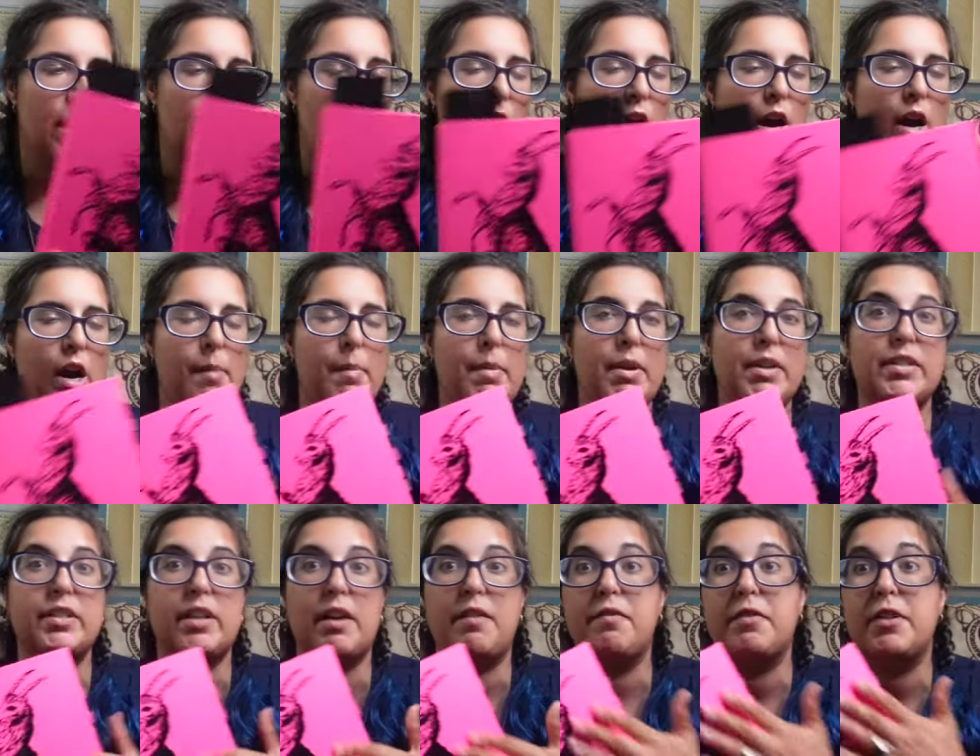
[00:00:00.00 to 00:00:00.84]
Um,
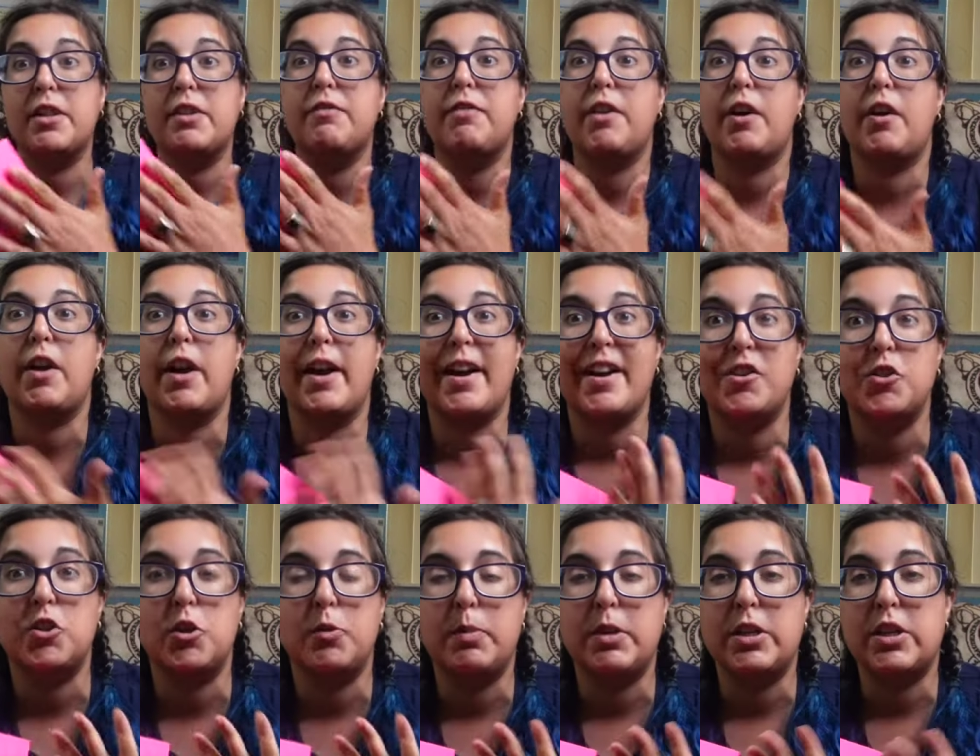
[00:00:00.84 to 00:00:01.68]
it's definitely very L
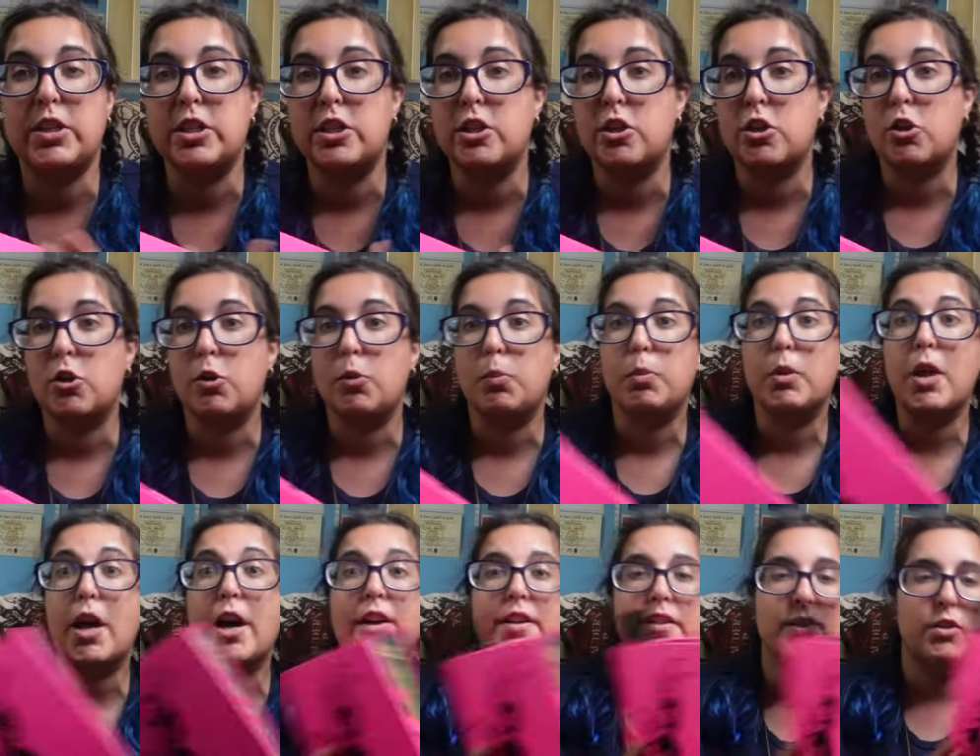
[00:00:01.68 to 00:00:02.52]
G B T Q
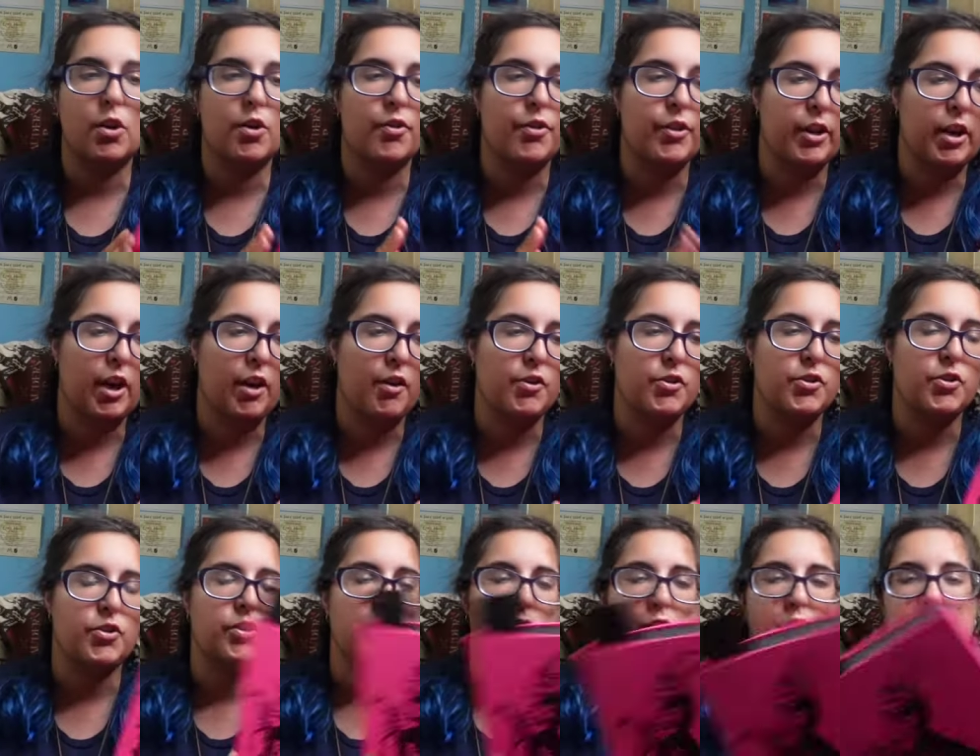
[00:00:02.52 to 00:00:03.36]
plus. All the
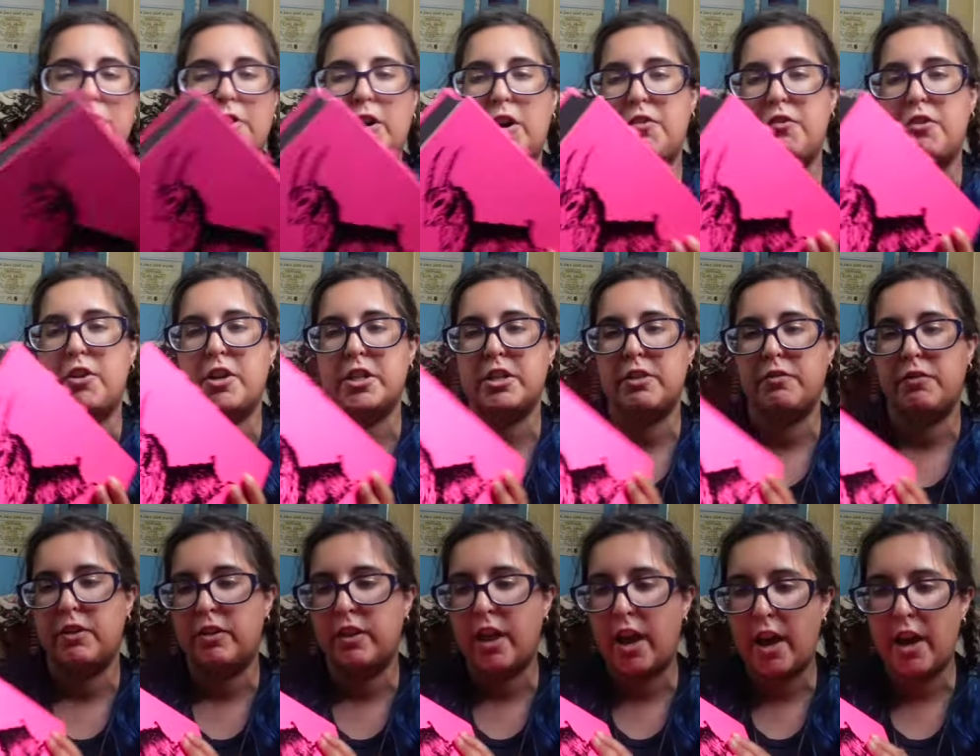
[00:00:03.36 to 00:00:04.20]
characters live very, very
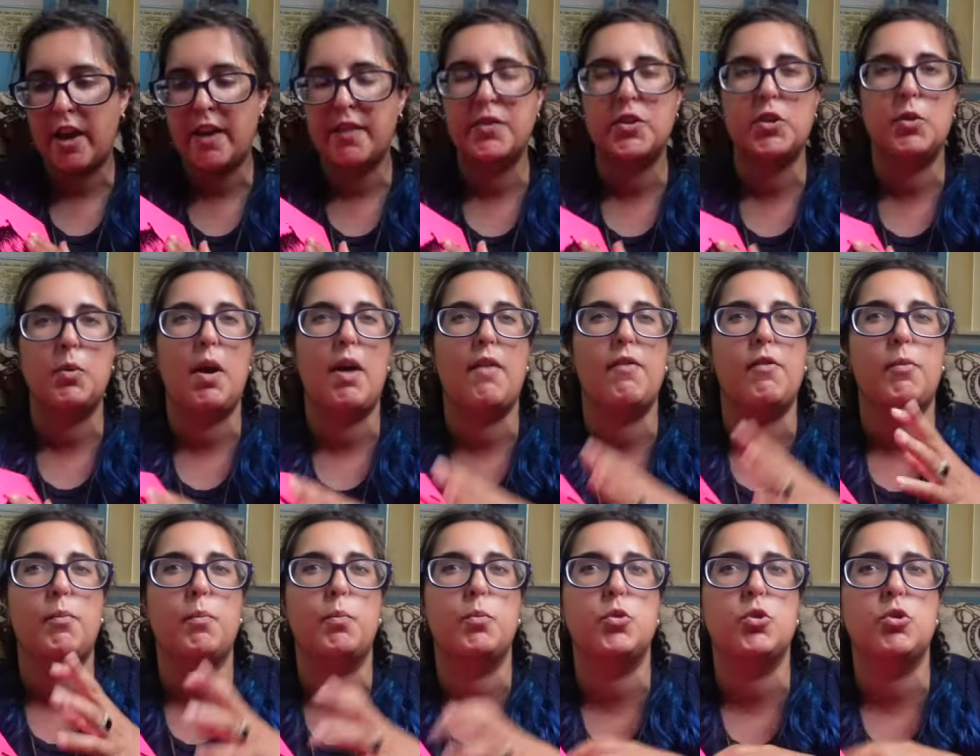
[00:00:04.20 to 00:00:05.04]
different lives. You
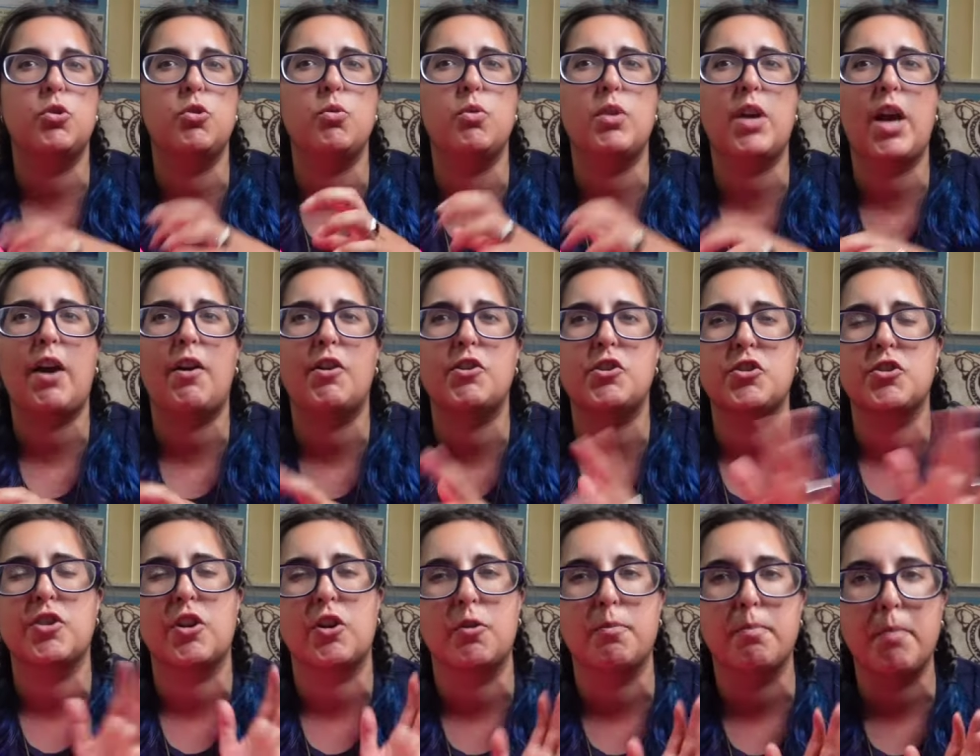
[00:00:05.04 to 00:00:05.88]
have two
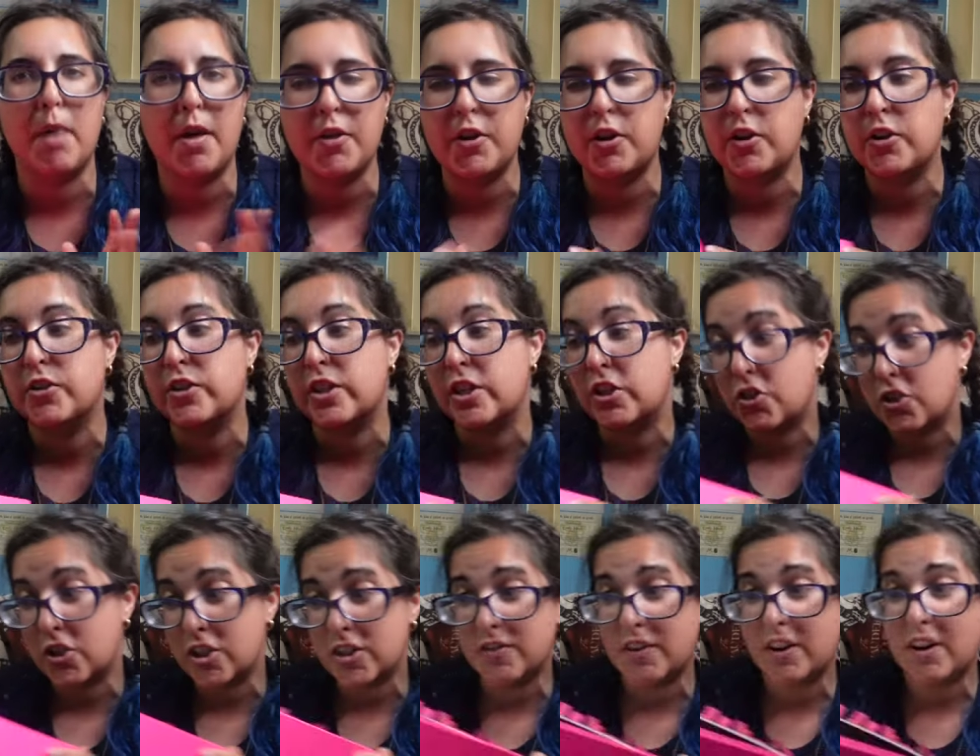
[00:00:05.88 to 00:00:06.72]
characters that are mothers.
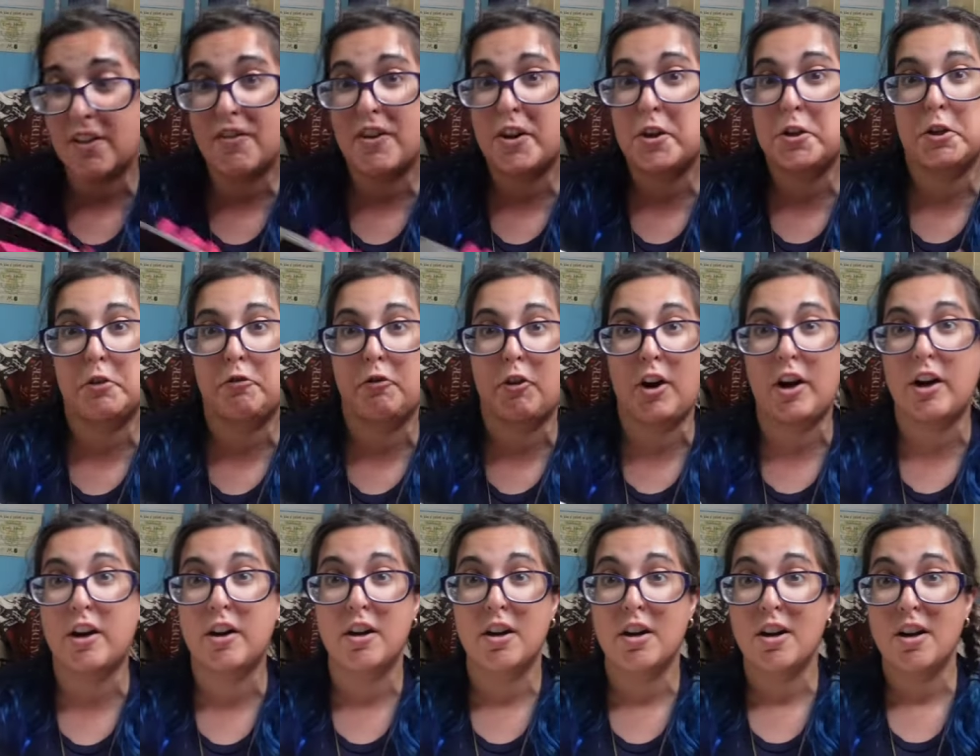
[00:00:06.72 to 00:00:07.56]
It's just very, very different.
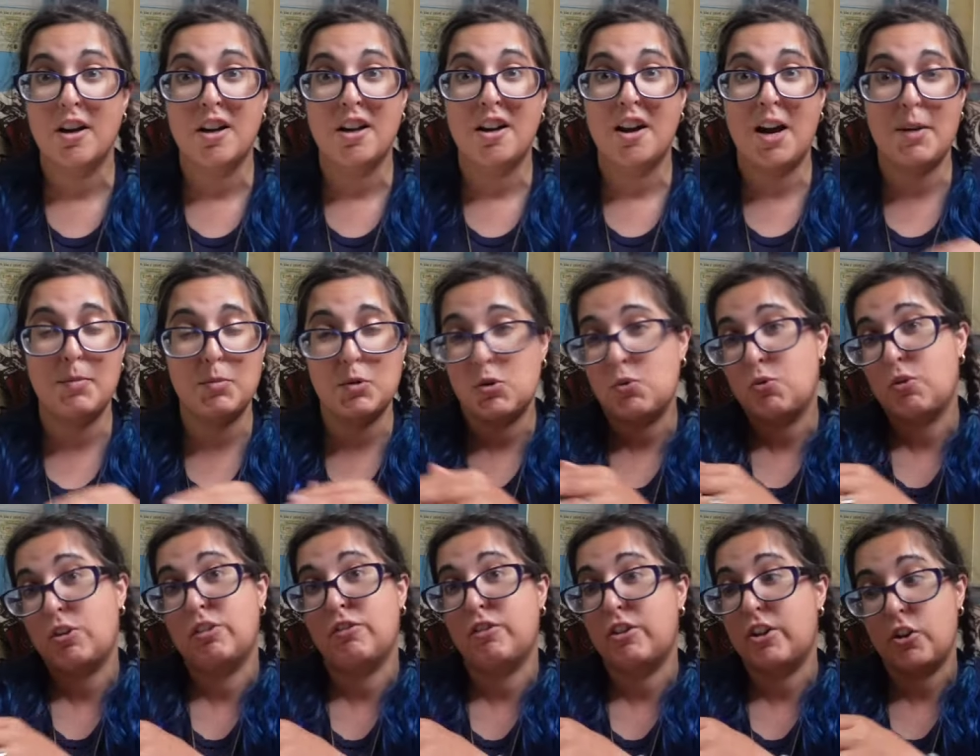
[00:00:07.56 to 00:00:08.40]
I'm just
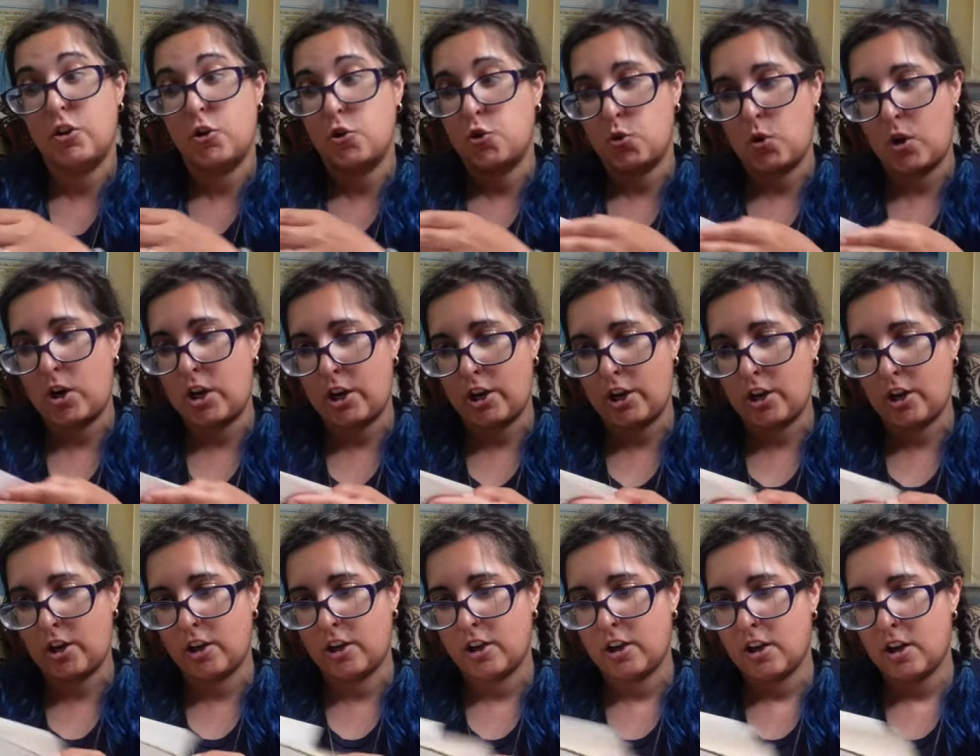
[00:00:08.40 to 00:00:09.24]
really, really enjoying
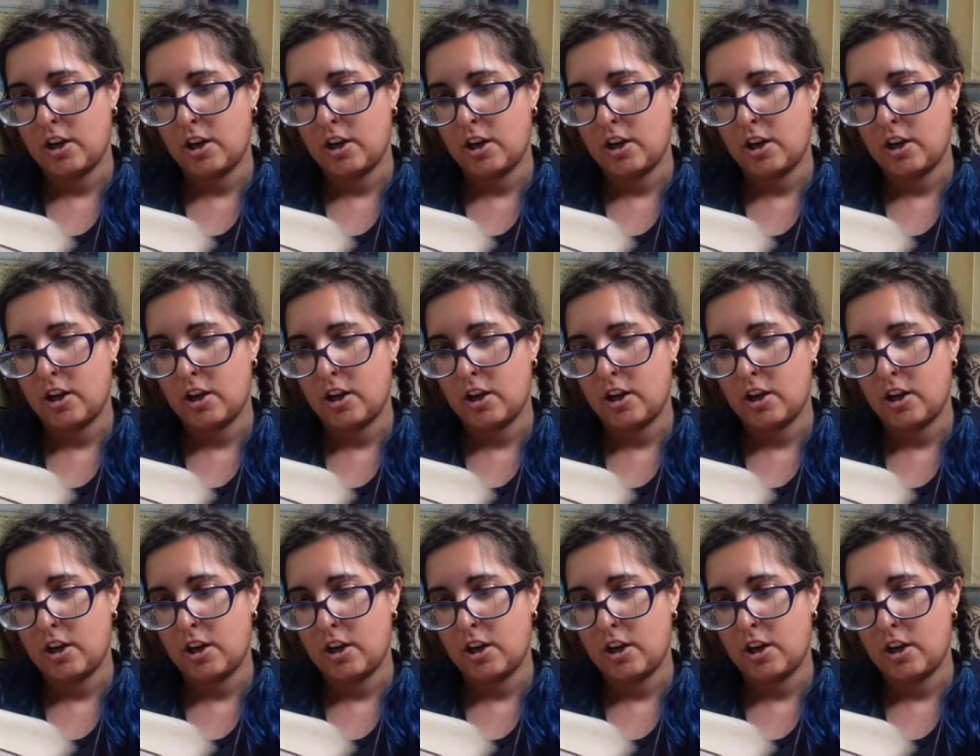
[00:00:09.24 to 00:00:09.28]
it.